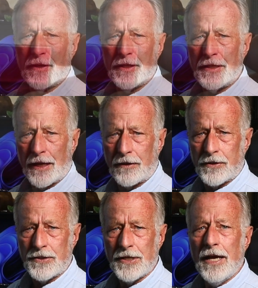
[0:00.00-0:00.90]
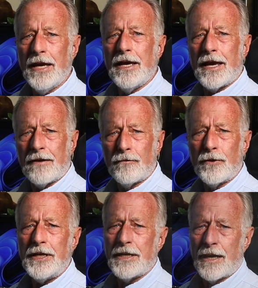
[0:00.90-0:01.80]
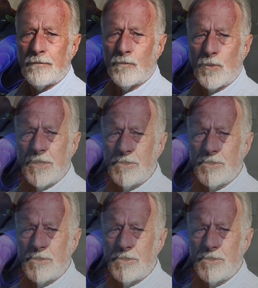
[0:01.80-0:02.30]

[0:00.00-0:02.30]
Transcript: our detectors every time we